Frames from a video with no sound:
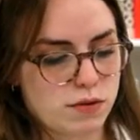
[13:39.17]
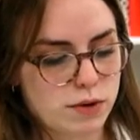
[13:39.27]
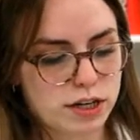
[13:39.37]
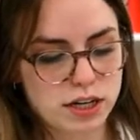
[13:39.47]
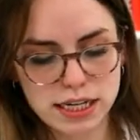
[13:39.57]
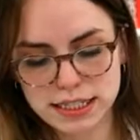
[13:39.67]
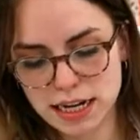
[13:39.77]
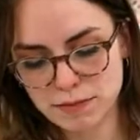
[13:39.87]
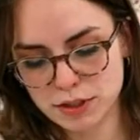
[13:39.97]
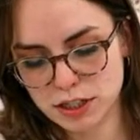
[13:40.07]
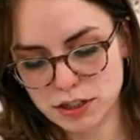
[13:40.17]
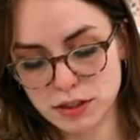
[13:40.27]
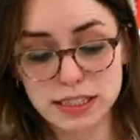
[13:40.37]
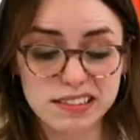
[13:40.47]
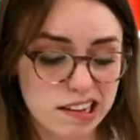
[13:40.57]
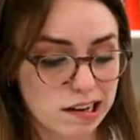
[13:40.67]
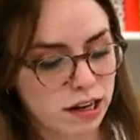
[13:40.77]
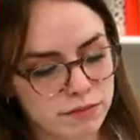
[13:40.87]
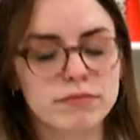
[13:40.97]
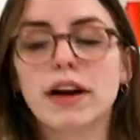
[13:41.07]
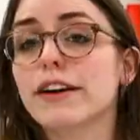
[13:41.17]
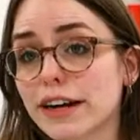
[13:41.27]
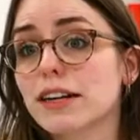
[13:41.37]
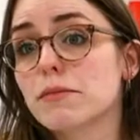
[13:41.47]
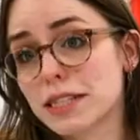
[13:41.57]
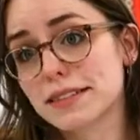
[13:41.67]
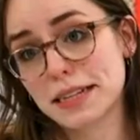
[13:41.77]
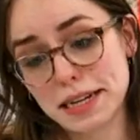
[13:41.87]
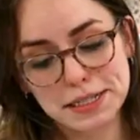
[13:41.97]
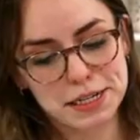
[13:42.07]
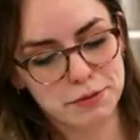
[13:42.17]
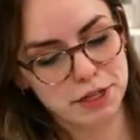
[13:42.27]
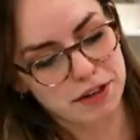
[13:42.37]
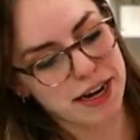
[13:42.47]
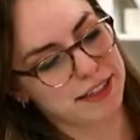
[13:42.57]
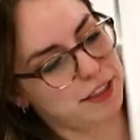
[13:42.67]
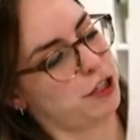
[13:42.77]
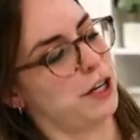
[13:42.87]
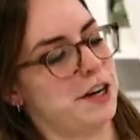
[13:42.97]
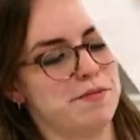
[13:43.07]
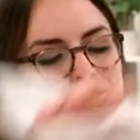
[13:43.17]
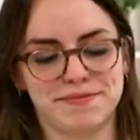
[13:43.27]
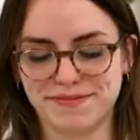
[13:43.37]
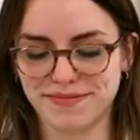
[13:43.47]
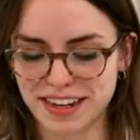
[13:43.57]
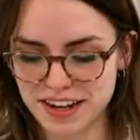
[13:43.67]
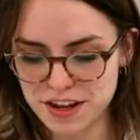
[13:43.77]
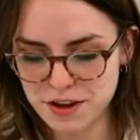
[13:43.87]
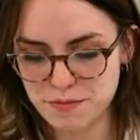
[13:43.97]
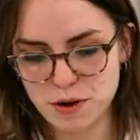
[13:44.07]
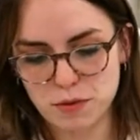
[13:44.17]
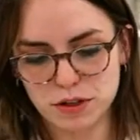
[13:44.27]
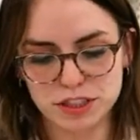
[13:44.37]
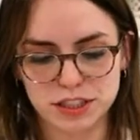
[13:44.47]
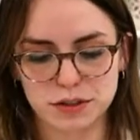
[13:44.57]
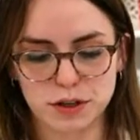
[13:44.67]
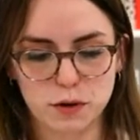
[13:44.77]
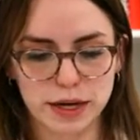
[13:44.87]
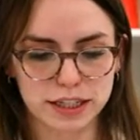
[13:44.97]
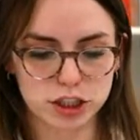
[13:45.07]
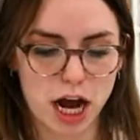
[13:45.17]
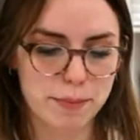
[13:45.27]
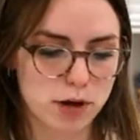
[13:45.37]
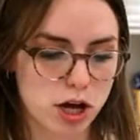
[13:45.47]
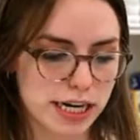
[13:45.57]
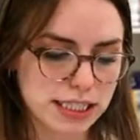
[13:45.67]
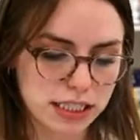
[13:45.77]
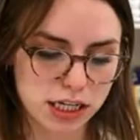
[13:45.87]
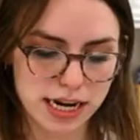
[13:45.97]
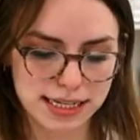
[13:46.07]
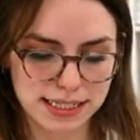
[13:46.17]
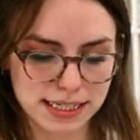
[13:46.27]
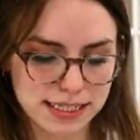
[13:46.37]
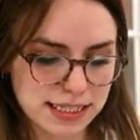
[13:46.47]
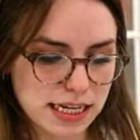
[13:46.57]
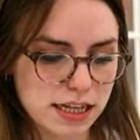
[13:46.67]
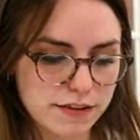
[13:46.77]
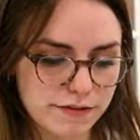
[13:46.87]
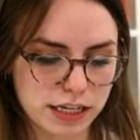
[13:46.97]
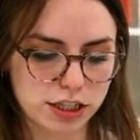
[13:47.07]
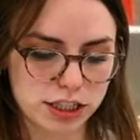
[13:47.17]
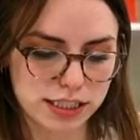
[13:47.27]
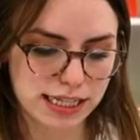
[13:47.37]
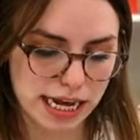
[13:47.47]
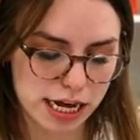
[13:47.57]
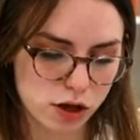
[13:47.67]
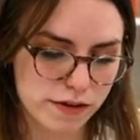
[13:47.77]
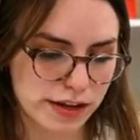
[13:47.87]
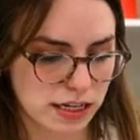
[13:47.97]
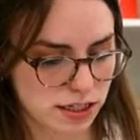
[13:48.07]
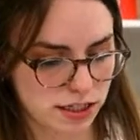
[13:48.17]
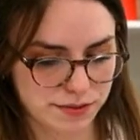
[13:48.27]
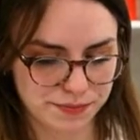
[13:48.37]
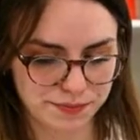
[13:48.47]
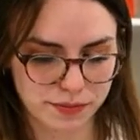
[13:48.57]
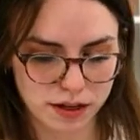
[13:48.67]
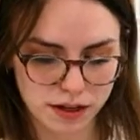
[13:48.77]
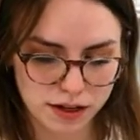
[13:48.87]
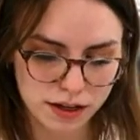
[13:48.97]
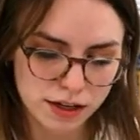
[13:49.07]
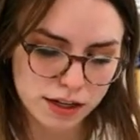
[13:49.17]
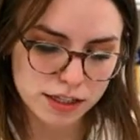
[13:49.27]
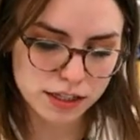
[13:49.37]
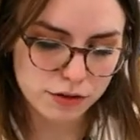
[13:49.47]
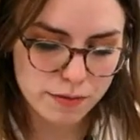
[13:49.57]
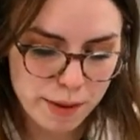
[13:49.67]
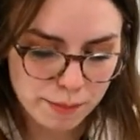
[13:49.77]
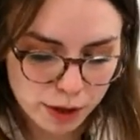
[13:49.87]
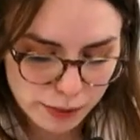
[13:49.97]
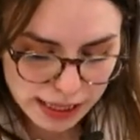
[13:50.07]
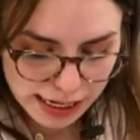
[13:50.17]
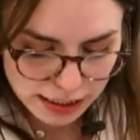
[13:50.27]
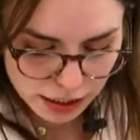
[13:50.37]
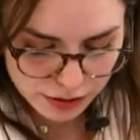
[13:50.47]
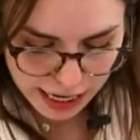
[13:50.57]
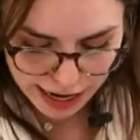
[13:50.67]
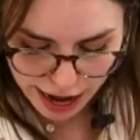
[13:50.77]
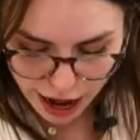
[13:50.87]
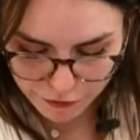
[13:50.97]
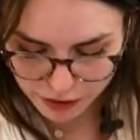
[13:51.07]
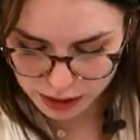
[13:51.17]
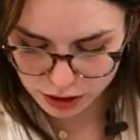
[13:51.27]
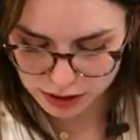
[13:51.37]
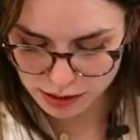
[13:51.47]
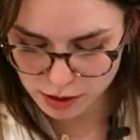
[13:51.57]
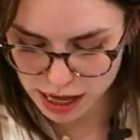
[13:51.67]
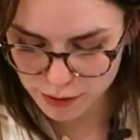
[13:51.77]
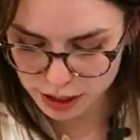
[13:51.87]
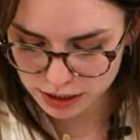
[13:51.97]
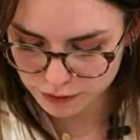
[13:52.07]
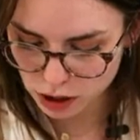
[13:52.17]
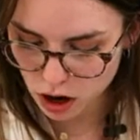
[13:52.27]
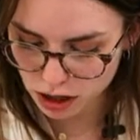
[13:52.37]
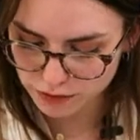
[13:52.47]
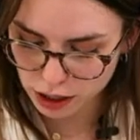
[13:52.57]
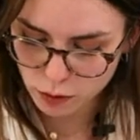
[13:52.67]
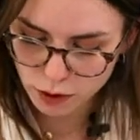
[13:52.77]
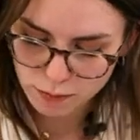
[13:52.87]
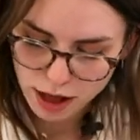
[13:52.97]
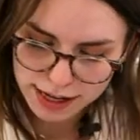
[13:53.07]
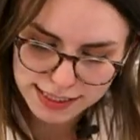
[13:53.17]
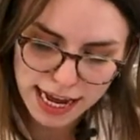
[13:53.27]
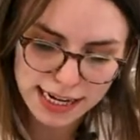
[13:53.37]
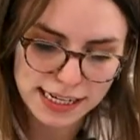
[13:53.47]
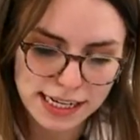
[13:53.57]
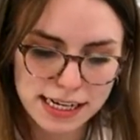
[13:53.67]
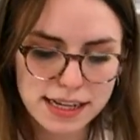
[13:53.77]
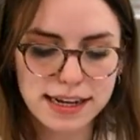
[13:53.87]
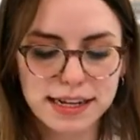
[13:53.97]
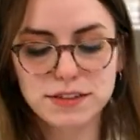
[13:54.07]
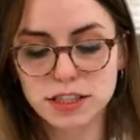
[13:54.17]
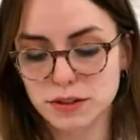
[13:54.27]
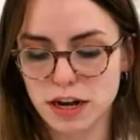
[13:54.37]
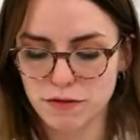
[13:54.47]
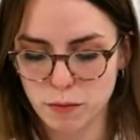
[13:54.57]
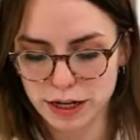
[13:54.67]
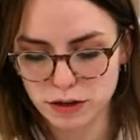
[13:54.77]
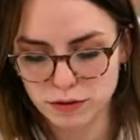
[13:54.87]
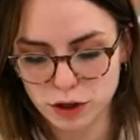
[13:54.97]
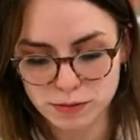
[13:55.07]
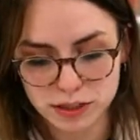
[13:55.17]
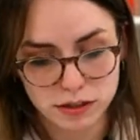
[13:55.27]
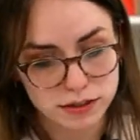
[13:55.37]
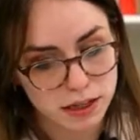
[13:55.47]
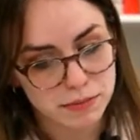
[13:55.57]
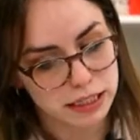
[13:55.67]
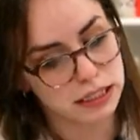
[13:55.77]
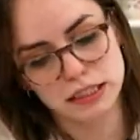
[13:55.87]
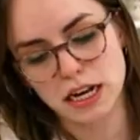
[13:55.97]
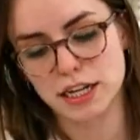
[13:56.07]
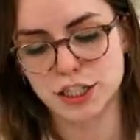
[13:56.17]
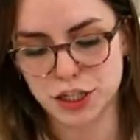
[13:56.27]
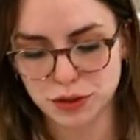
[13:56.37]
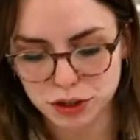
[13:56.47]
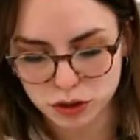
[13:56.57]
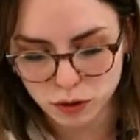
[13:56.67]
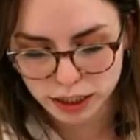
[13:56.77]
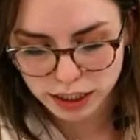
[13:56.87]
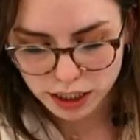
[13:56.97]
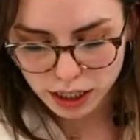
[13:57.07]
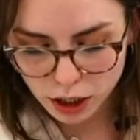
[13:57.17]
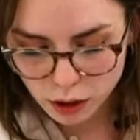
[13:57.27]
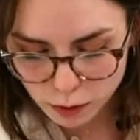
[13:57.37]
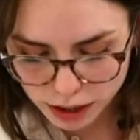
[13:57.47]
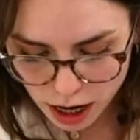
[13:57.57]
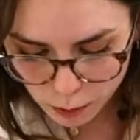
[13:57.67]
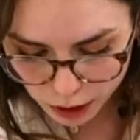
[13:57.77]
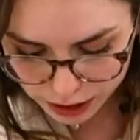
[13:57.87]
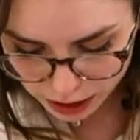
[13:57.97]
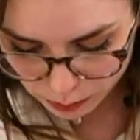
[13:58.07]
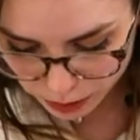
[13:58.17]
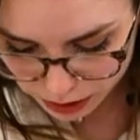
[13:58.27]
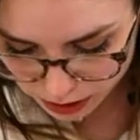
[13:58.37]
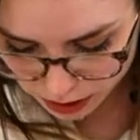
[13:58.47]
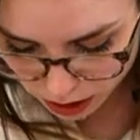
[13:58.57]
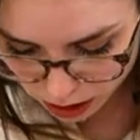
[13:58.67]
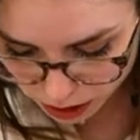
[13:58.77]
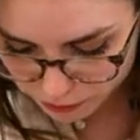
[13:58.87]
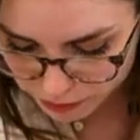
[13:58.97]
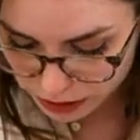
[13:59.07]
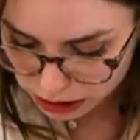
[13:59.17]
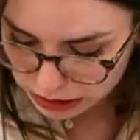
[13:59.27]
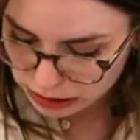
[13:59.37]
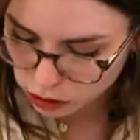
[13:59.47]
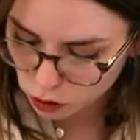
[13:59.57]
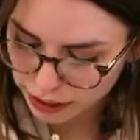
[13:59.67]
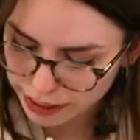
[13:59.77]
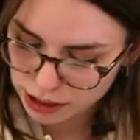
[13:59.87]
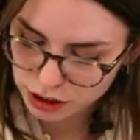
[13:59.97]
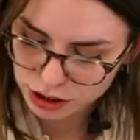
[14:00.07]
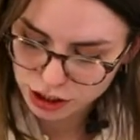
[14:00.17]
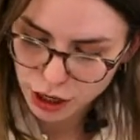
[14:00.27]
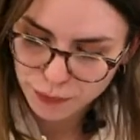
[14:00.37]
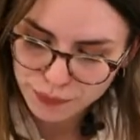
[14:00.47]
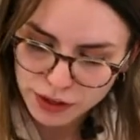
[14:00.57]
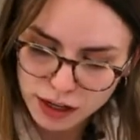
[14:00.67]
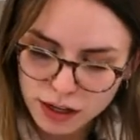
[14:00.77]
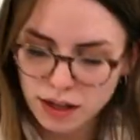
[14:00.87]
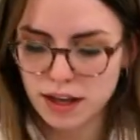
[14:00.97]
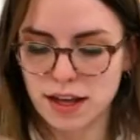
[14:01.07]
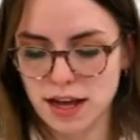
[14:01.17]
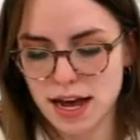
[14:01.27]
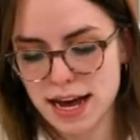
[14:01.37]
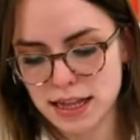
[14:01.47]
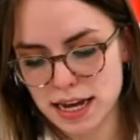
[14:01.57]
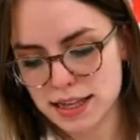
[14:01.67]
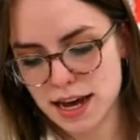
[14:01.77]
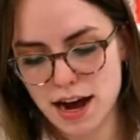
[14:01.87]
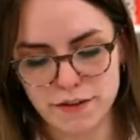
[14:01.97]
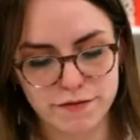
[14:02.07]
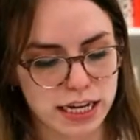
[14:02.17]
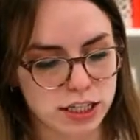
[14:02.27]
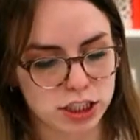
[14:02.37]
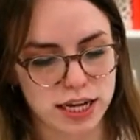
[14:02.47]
We're going to attempt to do this sitting. I recommend standing when you guys trim, but we'll just do a quick chop on it so you guys can see the finished scale of it. So remember, we like to use a half inch seam allowance for all of our quilt blocks at Anita. That gives you enough wiggle room, so if something gets cut too short, we're not working with a very little edge. So I like the half inch.